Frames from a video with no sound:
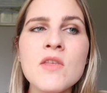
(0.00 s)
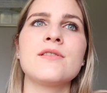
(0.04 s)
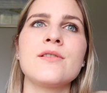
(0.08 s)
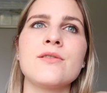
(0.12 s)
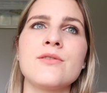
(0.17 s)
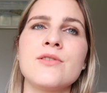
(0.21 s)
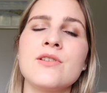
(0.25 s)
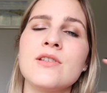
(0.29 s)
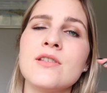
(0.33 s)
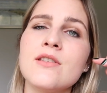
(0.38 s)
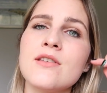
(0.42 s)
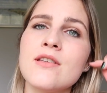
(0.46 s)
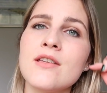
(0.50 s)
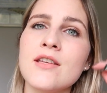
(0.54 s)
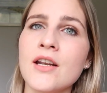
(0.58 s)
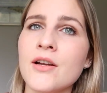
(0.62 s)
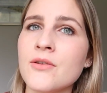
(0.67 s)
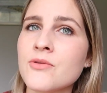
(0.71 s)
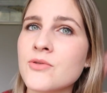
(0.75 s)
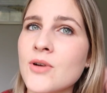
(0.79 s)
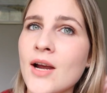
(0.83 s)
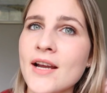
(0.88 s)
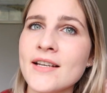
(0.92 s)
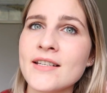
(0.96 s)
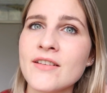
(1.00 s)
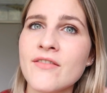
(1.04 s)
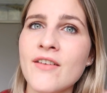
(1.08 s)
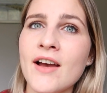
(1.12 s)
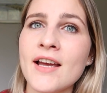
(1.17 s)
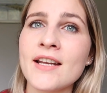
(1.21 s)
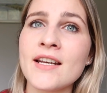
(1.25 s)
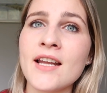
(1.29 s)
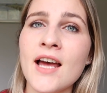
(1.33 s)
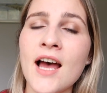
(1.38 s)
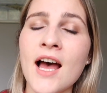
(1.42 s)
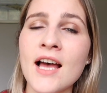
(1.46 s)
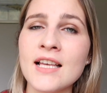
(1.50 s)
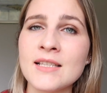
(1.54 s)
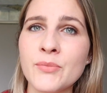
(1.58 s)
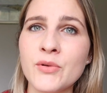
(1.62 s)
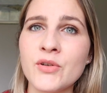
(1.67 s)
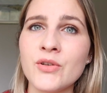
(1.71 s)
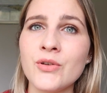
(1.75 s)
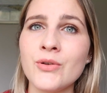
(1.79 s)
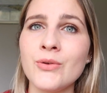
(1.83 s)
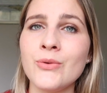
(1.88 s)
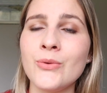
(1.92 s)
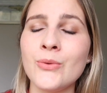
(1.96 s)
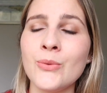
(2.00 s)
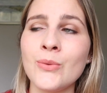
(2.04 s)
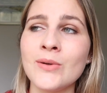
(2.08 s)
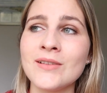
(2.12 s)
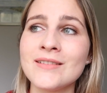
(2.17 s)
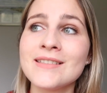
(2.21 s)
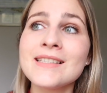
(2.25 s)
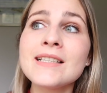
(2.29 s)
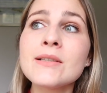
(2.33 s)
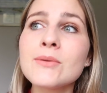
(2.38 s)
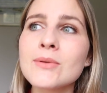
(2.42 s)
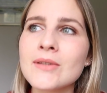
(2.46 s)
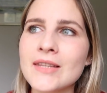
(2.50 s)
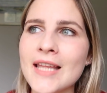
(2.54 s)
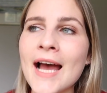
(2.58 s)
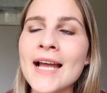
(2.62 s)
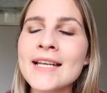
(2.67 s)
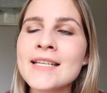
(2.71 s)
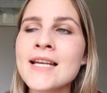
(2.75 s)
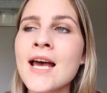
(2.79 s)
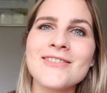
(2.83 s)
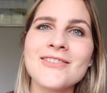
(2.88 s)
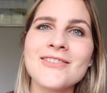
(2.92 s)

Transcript: so she's, you know, trying to find a husband who will deal with that.